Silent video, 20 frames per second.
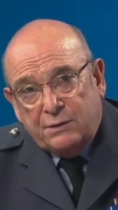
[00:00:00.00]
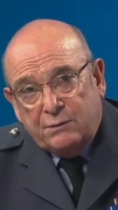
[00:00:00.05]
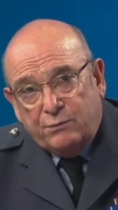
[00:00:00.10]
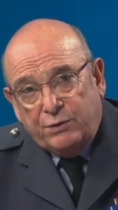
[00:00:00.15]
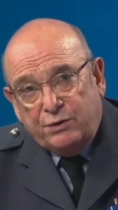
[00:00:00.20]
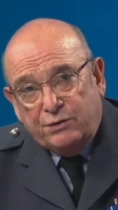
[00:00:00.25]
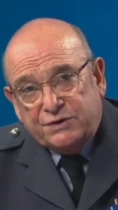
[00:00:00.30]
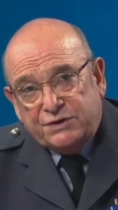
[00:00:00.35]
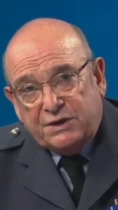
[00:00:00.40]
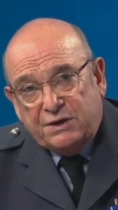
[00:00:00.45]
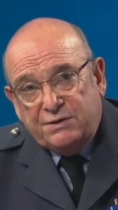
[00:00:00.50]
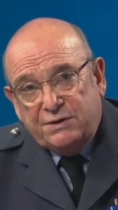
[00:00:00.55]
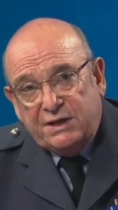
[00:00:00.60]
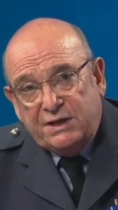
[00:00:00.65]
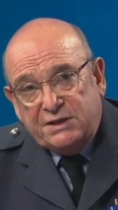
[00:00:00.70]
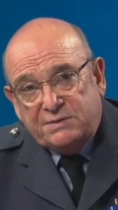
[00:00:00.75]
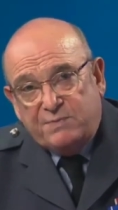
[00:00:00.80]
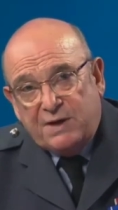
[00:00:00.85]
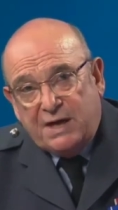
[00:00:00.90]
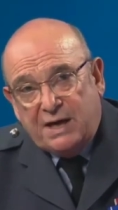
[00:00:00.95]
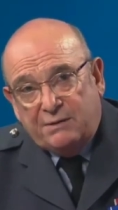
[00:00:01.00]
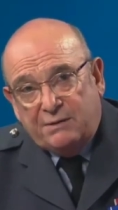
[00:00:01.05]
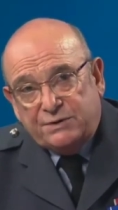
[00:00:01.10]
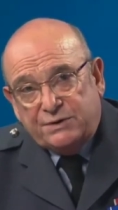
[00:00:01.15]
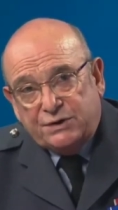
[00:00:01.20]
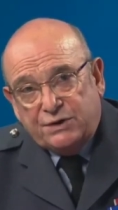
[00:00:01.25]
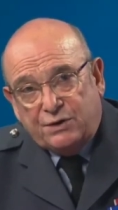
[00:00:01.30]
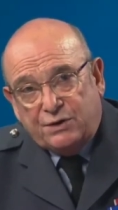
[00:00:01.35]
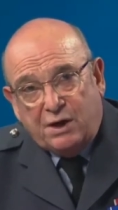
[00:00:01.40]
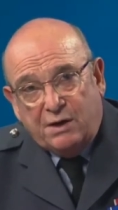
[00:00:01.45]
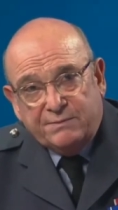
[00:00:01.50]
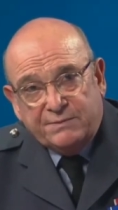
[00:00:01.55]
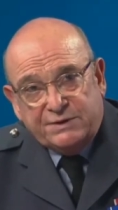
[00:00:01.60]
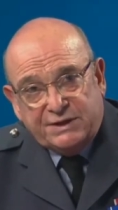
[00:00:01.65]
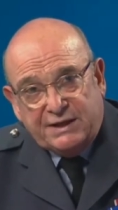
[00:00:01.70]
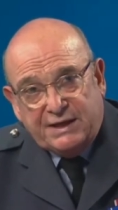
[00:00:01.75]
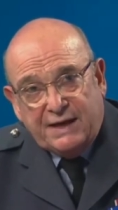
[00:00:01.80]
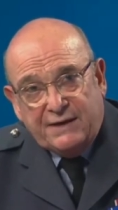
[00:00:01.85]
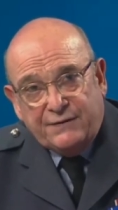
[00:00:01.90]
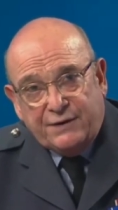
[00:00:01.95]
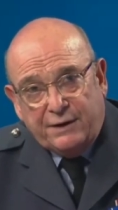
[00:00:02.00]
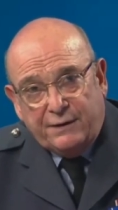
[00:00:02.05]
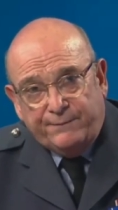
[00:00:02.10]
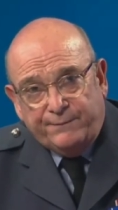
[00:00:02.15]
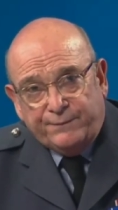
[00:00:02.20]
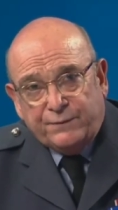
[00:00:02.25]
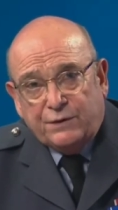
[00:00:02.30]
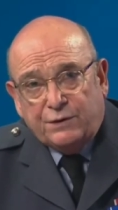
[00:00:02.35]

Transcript: we also need to be able to come together